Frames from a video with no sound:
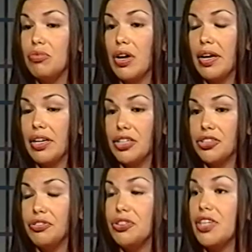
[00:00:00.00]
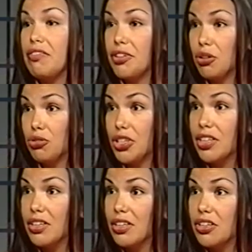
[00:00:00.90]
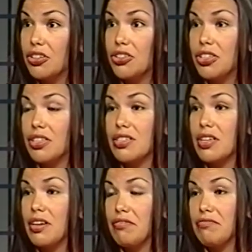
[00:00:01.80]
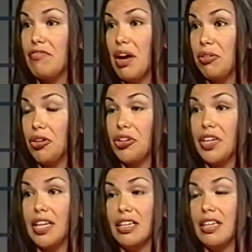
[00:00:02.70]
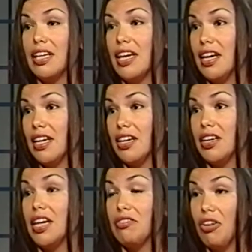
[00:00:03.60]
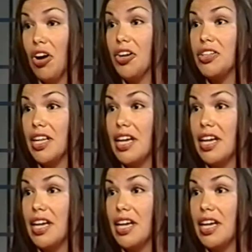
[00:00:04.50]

I interviewed Daphne Ojig. She's a founder in Canadian Native art